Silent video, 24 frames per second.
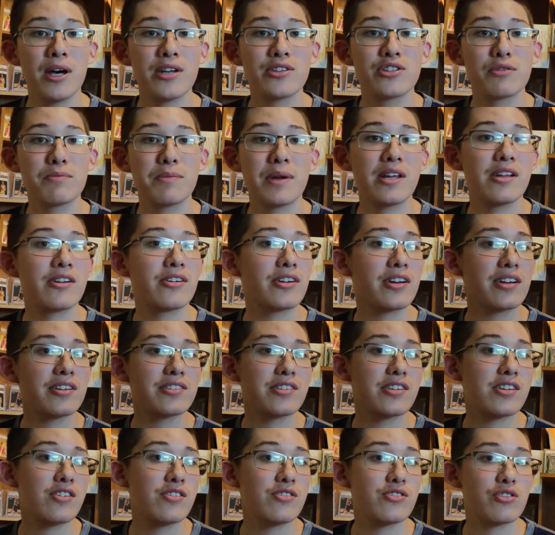buzzer beater against
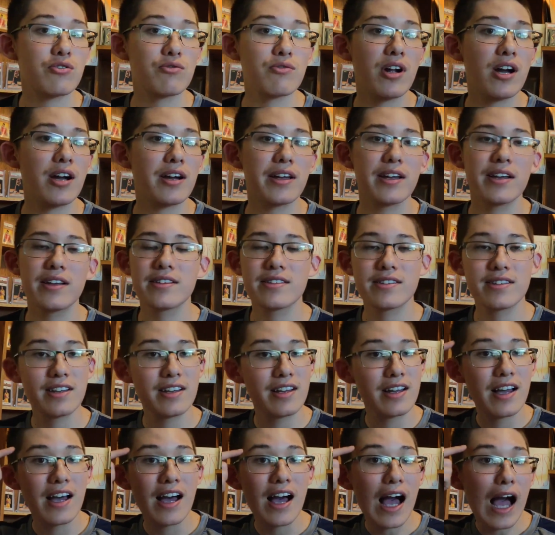the Houston Rockets.
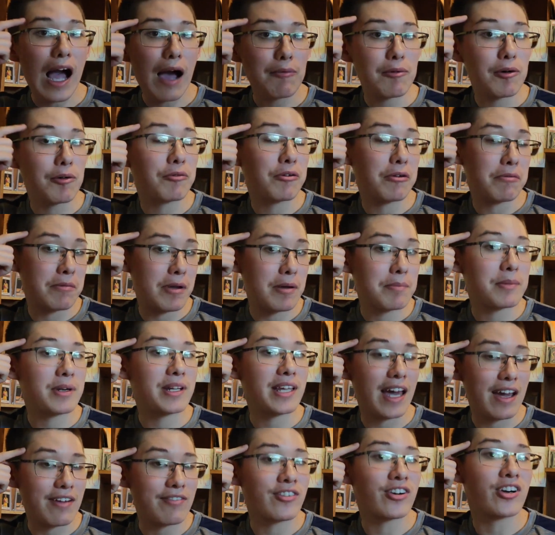I'm gonna remember
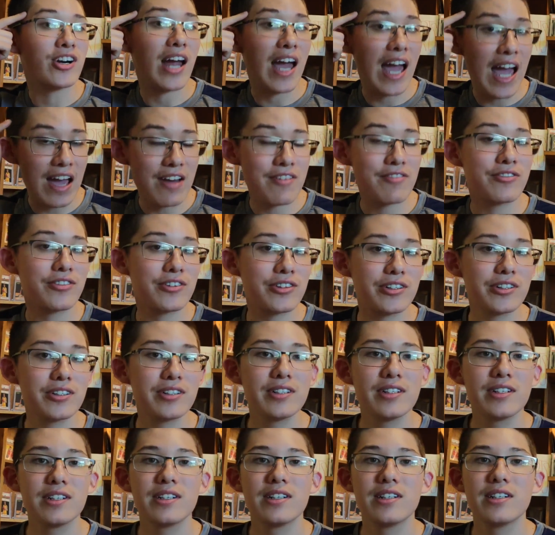that forever.
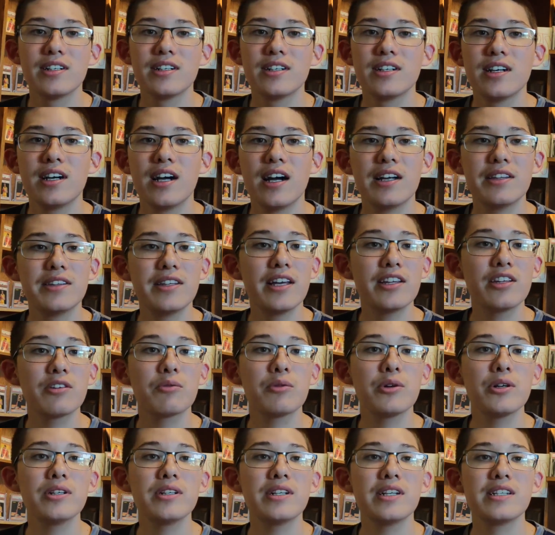Another
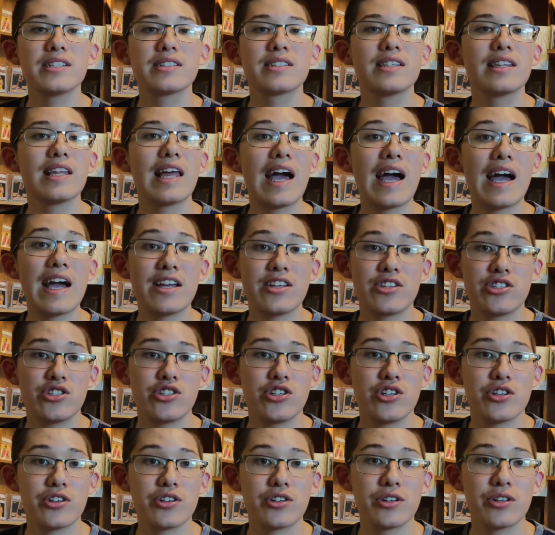one is last
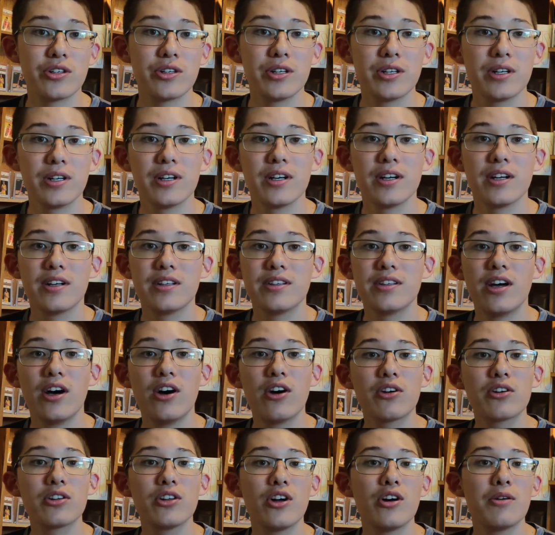year, the
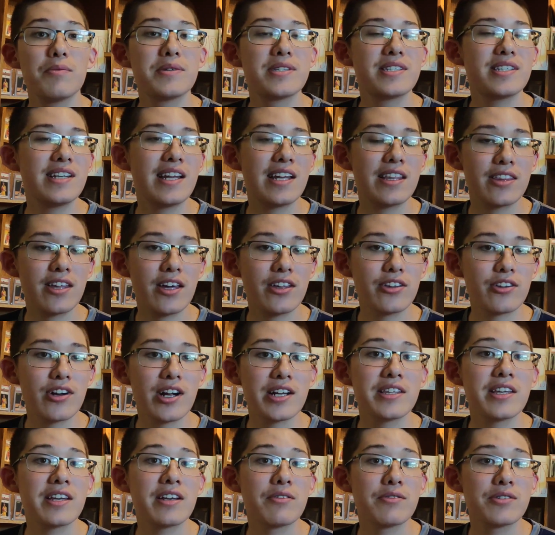Oklahoma City Thunder. I
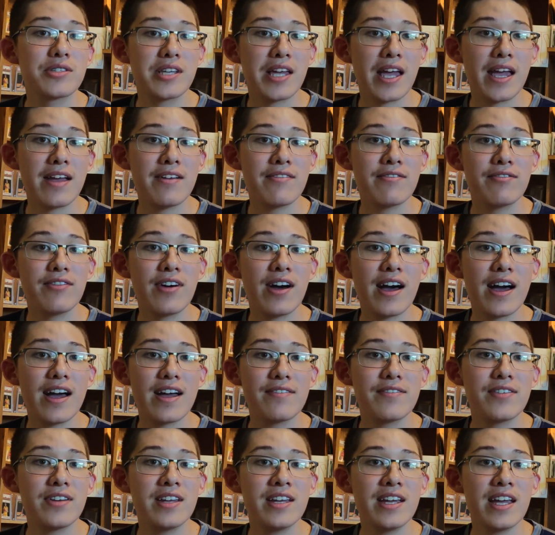think it was Game
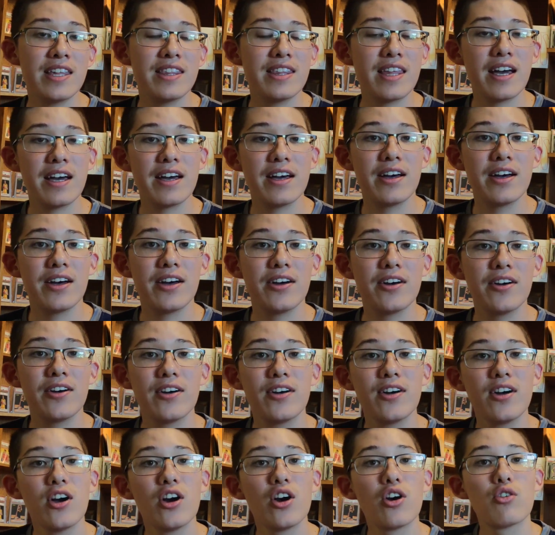5. He had that
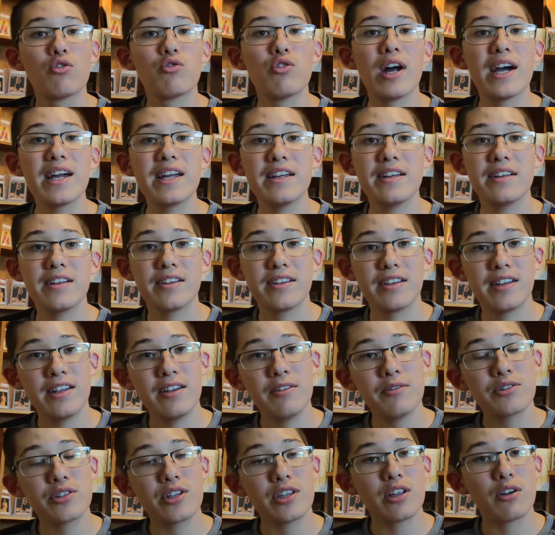he
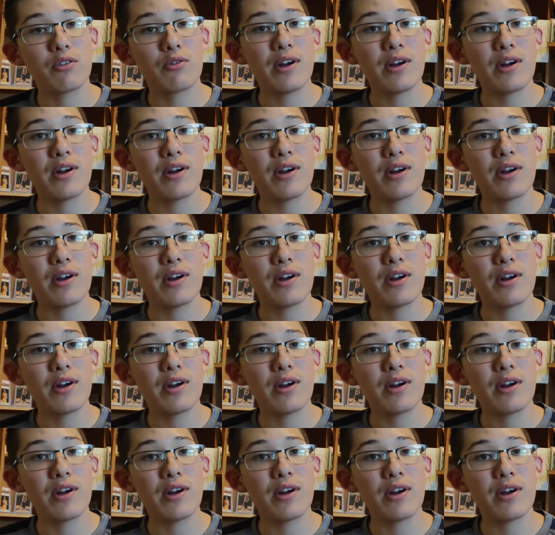was on the